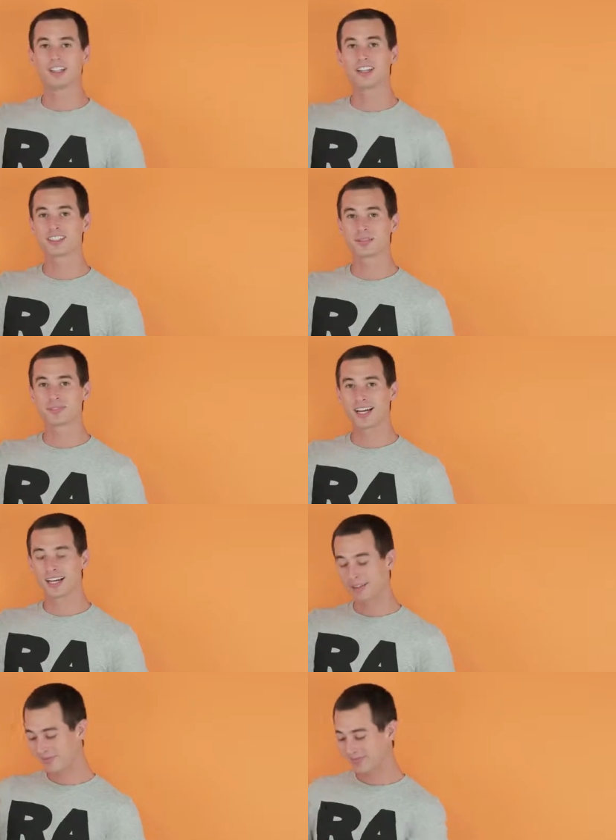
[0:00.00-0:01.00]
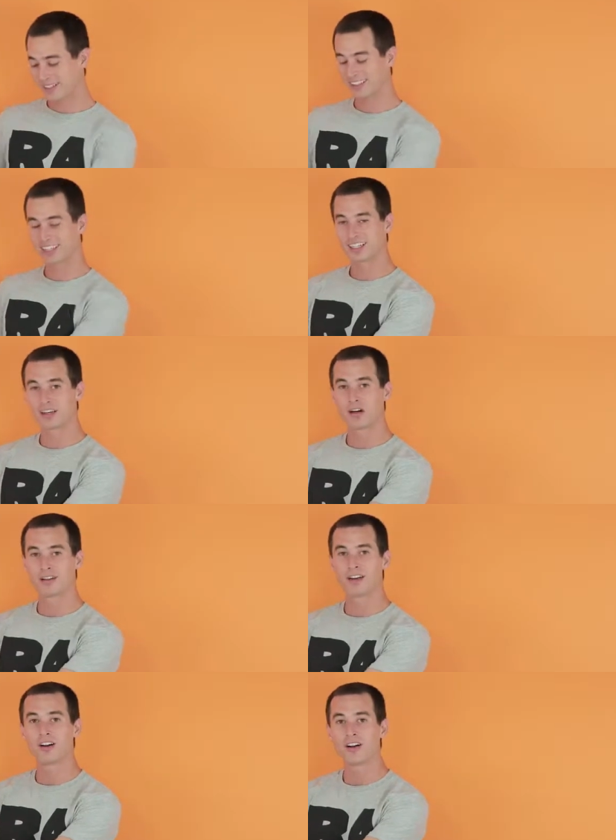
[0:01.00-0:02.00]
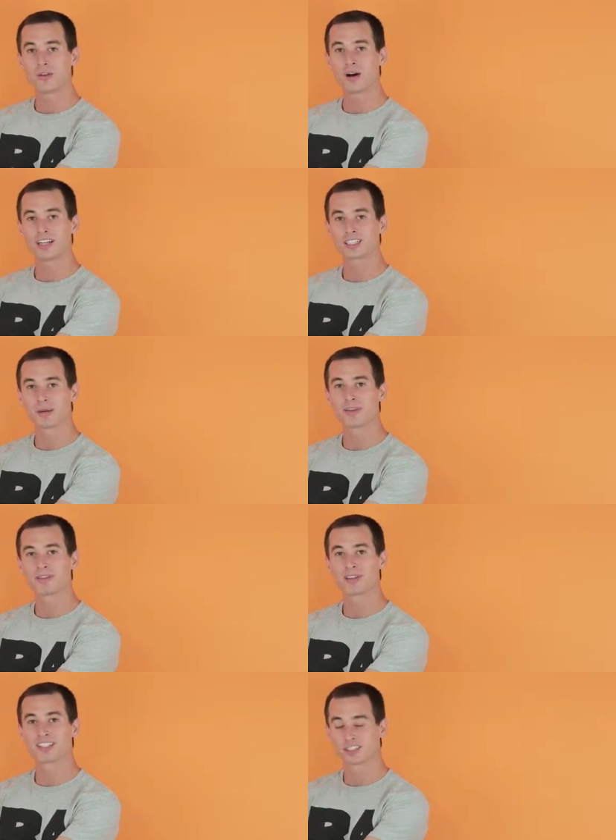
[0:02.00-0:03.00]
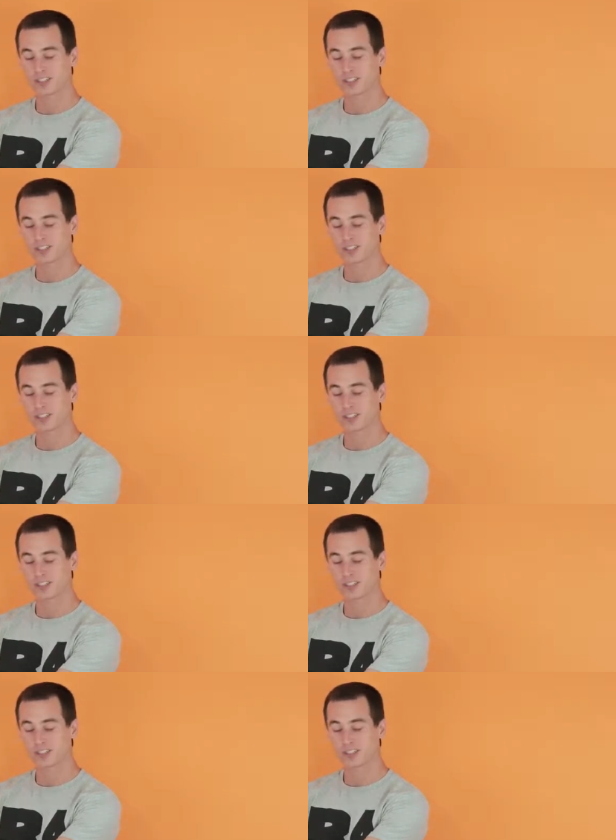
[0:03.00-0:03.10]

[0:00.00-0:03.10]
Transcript: Your other zip tie is going to go around all the wires coming from the